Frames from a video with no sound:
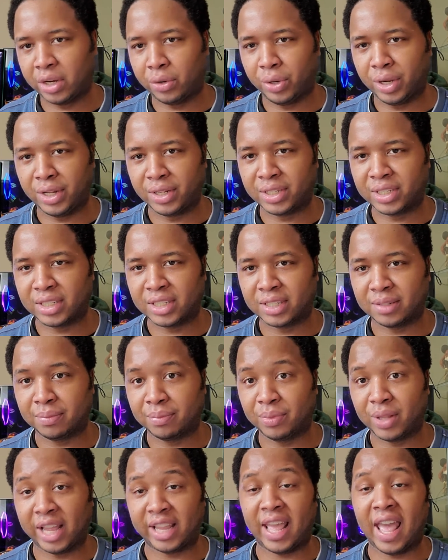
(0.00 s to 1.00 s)

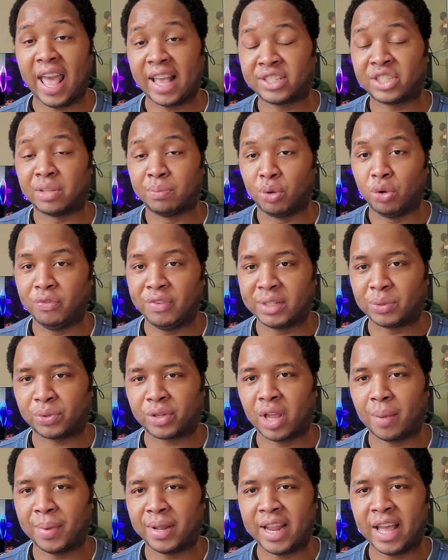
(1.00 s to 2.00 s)
series, like as the
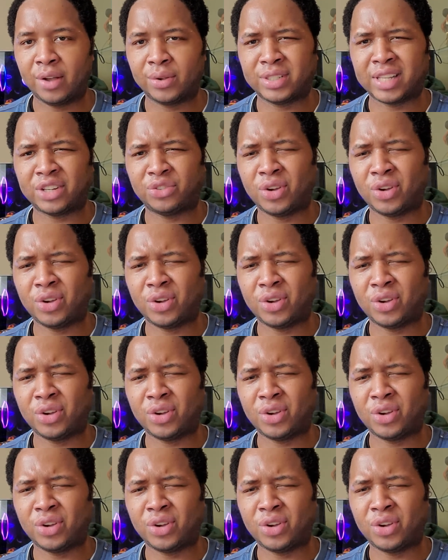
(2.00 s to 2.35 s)
movies are coming out.